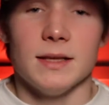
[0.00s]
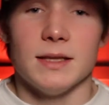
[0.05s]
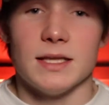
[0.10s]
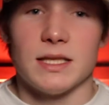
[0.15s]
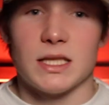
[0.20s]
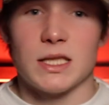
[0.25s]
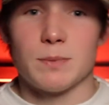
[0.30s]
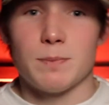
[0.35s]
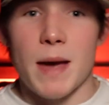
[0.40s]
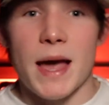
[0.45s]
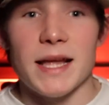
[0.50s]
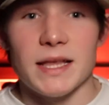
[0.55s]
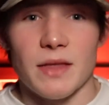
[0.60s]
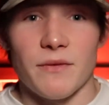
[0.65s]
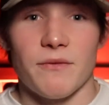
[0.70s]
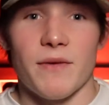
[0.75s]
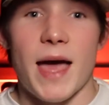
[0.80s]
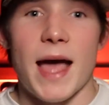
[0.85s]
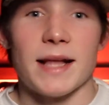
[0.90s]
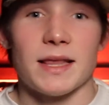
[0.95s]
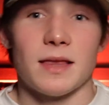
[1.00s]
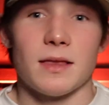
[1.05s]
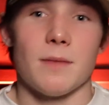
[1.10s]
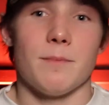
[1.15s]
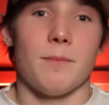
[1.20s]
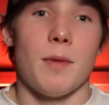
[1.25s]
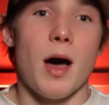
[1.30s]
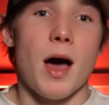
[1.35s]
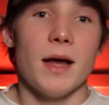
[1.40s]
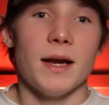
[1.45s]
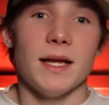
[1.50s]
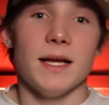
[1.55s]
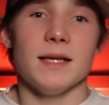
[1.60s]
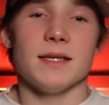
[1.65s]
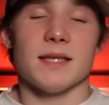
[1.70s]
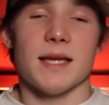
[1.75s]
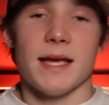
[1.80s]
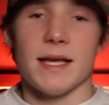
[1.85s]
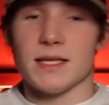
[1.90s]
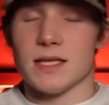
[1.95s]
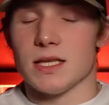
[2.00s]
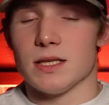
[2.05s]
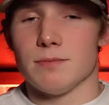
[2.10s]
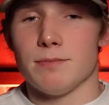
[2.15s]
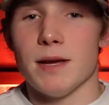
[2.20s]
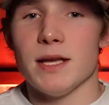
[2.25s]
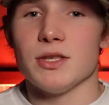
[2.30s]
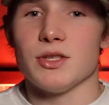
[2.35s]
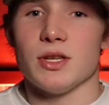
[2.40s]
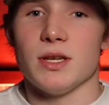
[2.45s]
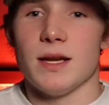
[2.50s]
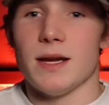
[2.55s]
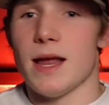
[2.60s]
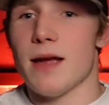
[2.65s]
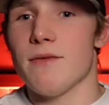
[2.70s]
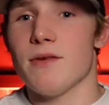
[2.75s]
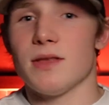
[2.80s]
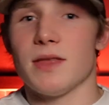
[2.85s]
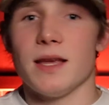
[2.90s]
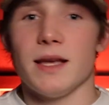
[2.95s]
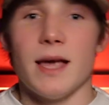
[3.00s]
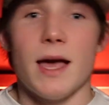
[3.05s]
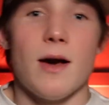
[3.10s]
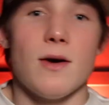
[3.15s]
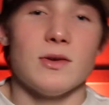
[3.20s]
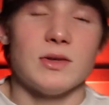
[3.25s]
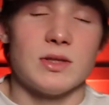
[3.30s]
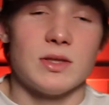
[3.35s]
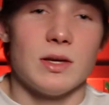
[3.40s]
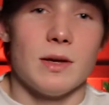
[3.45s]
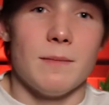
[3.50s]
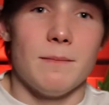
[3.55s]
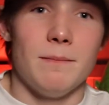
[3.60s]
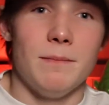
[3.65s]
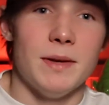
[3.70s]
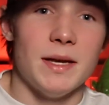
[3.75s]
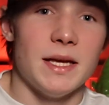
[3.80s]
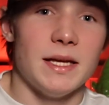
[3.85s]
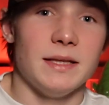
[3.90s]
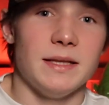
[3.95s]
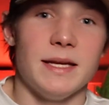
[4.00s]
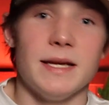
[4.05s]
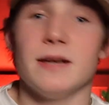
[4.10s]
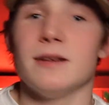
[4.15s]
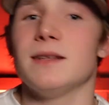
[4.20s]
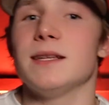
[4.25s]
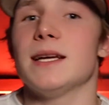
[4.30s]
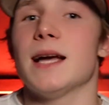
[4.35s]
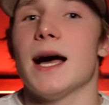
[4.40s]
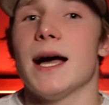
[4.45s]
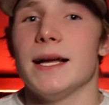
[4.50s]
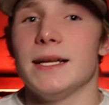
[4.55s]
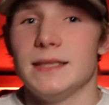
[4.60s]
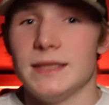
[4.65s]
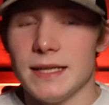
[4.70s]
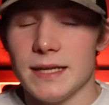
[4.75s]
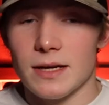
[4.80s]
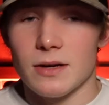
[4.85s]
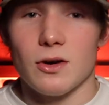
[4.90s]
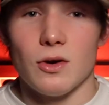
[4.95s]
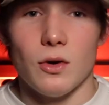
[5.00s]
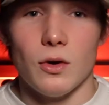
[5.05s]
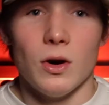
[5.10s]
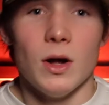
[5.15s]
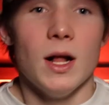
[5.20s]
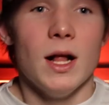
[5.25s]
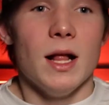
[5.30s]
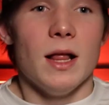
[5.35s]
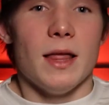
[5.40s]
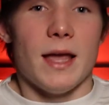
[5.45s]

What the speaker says: despite the fact that the bodies and suspension and everything else being nearly identical.